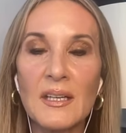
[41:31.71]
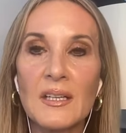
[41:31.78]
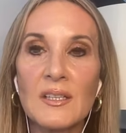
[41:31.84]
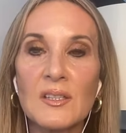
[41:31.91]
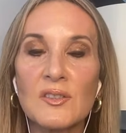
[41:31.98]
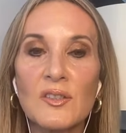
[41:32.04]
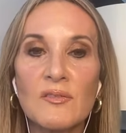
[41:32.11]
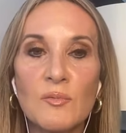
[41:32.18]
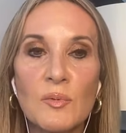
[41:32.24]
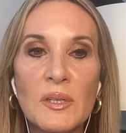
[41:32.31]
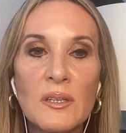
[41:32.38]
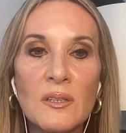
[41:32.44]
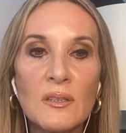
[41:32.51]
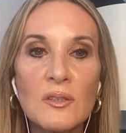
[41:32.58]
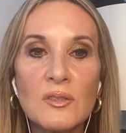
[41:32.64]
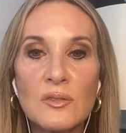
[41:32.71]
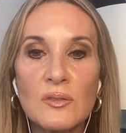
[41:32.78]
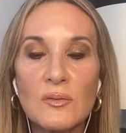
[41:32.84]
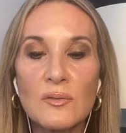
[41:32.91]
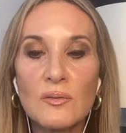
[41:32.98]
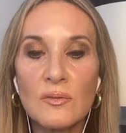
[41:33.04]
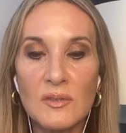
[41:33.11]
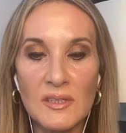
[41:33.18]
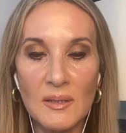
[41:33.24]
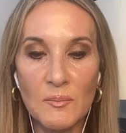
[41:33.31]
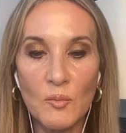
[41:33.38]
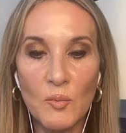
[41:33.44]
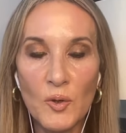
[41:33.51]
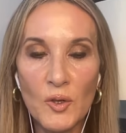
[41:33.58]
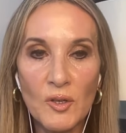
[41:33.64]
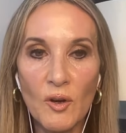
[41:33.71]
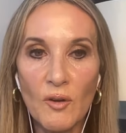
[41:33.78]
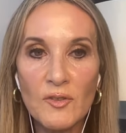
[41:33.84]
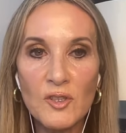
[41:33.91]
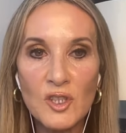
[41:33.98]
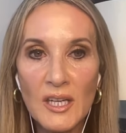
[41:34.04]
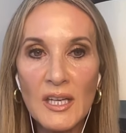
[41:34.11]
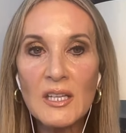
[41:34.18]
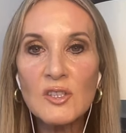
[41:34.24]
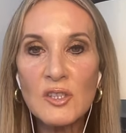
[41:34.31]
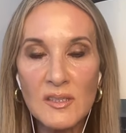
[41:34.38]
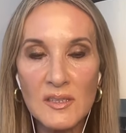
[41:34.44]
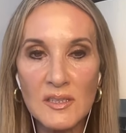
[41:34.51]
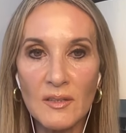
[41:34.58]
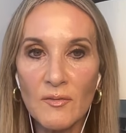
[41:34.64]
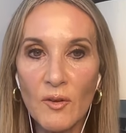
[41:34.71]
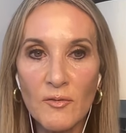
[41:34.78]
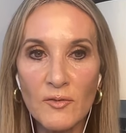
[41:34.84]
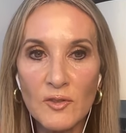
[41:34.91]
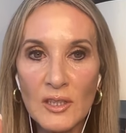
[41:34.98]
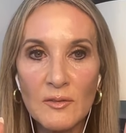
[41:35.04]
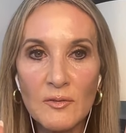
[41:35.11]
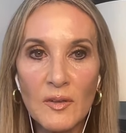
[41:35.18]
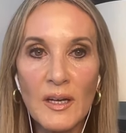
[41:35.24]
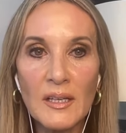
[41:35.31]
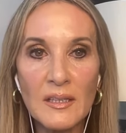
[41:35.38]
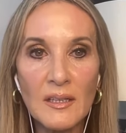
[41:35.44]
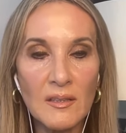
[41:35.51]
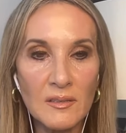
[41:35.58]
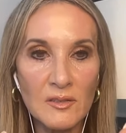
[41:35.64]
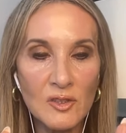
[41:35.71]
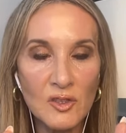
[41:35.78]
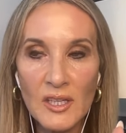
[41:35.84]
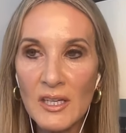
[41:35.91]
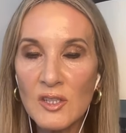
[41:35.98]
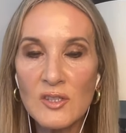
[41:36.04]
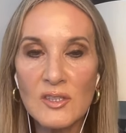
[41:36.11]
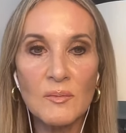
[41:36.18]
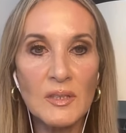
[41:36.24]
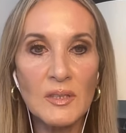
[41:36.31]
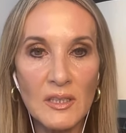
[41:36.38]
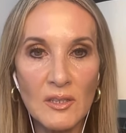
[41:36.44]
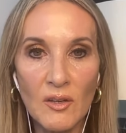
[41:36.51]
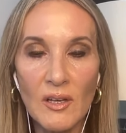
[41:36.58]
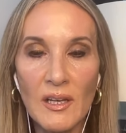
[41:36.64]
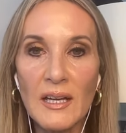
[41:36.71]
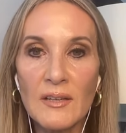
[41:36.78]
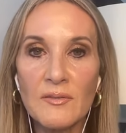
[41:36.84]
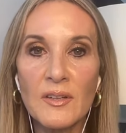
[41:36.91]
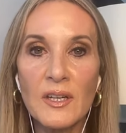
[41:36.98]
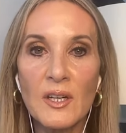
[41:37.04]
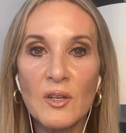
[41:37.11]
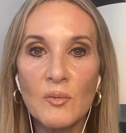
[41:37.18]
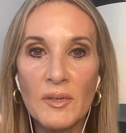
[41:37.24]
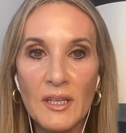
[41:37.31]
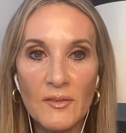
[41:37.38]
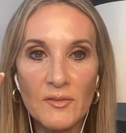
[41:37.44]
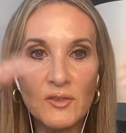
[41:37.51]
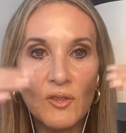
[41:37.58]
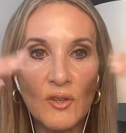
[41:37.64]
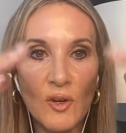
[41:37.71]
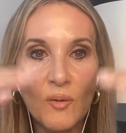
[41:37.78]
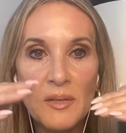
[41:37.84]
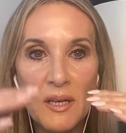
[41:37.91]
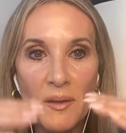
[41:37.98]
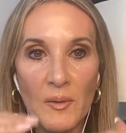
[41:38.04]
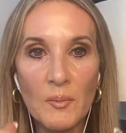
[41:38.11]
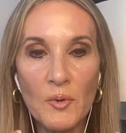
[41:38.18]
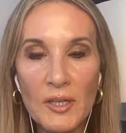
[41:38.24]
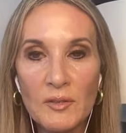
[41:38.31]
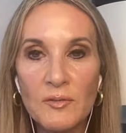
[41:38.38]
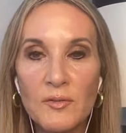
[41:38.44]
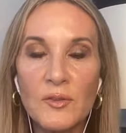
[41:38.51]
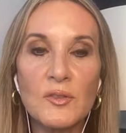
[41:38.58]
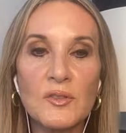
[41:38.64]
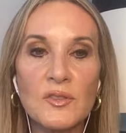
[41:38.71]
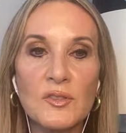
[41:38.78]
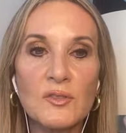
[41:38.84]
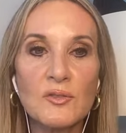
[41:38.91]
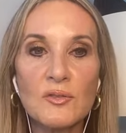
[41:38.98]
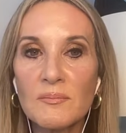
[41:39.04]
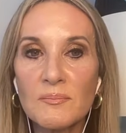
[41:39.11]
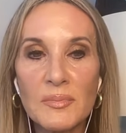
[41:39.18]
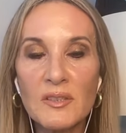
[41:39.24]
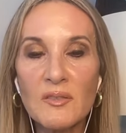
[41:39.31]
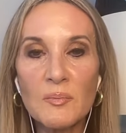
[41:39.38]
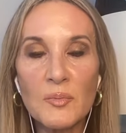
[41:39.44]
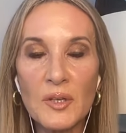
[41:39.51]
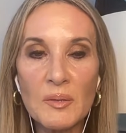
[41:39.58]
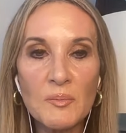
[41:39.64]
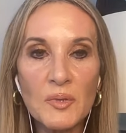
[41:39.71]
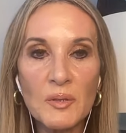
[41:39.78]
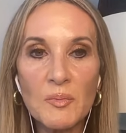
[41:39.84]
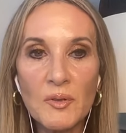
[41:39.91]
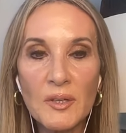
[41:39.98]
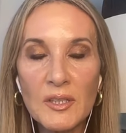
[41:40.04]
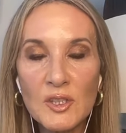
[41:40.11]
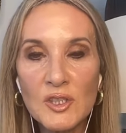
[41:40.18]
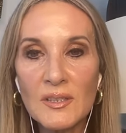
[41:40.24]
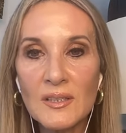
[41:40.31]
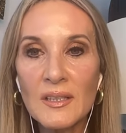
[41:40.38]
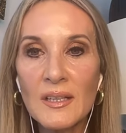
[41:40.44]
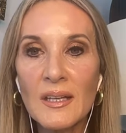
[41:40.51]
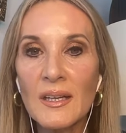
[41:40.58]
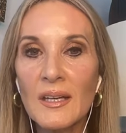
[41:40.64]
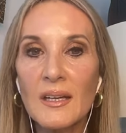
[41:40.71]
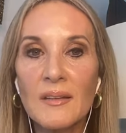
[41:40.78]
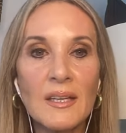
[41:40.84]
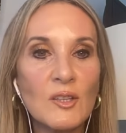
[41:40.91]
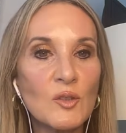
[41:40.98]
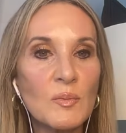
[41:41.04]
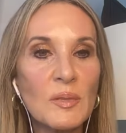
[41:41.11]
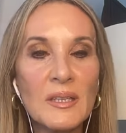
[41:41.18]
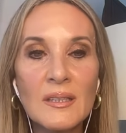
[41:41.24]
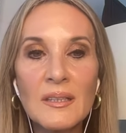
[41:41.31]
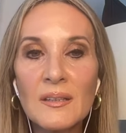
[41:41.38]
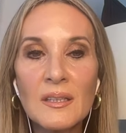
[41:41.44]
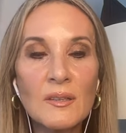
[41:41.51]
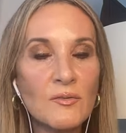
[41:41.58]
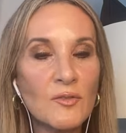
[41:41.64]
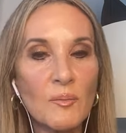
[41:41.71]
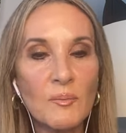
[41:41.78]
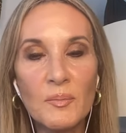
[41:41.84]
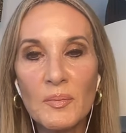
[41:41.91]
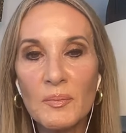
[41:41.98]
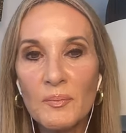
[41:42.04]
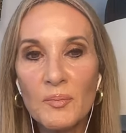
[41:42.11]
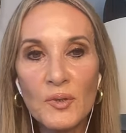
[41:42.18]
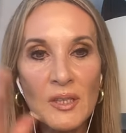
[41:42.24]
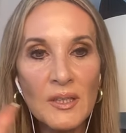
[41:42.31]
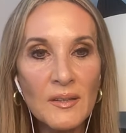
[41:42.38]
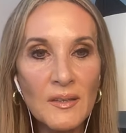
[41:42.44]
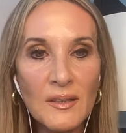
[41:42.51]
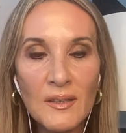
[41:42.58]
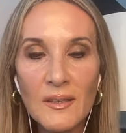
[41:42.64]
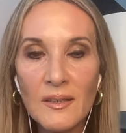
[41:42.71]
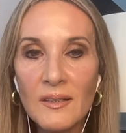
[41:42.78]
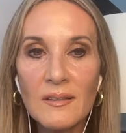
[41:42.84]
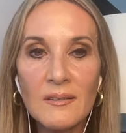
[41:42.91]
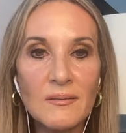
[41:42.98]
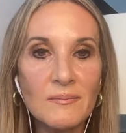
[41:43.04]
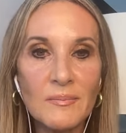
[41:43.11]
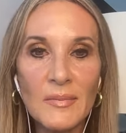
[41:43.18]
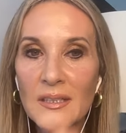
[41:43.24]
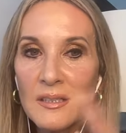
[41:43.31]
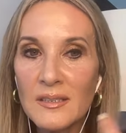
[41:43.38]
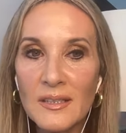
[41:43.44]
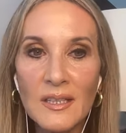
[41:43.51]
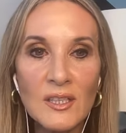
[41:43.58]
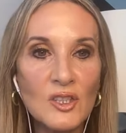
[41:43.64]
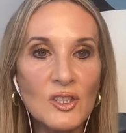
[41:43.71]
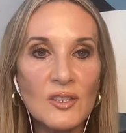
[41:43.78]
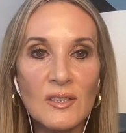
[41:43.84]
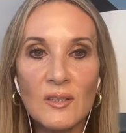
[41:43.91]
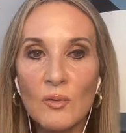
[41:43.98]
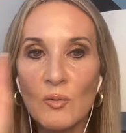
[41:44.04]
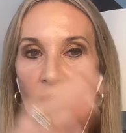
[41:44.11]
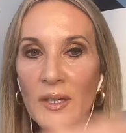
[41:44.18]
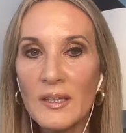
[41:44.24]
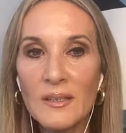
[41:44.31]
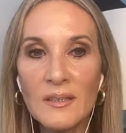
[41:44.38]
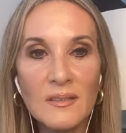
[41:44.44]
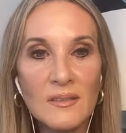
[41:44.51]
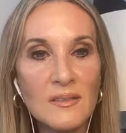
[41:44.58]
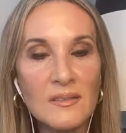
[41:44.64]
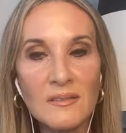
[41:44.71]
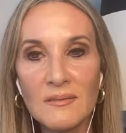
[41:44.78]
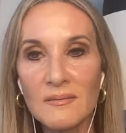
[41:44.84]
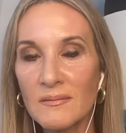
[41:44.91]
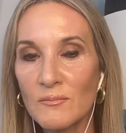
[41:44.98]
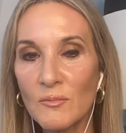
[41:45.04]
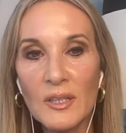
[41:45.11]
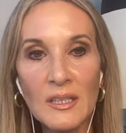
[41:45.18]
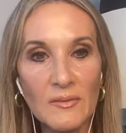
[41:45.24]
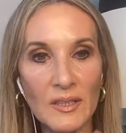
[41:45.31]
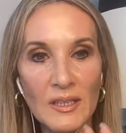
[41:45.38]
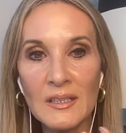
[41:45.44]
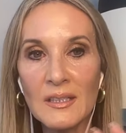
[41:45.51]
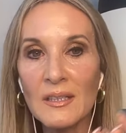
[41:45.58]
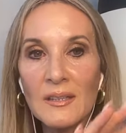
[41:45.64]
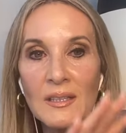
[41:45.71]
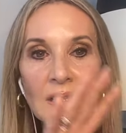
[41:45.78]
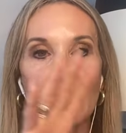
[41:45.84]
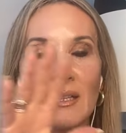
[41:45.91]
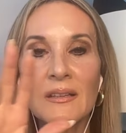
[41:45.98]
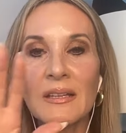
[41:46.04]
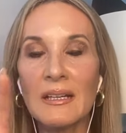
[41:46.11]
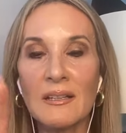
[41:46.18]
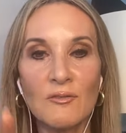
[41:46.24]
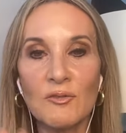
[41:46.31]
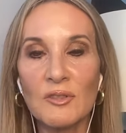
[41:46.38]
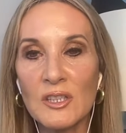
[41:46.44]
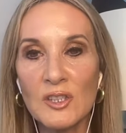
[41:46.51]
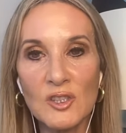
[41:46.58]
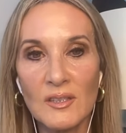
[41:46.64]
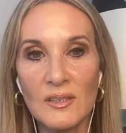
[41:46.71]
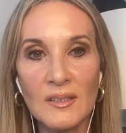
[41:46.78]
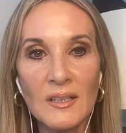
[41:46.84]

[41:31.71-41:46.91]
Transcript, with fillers: So if we're going to do some work of changing stuff, of trying to find out and change something in our life, we have to calm down the brain first. So you do a bit of brain preparation, and that could be anything from breathing, meditation, awareness, whatever, anything in that region.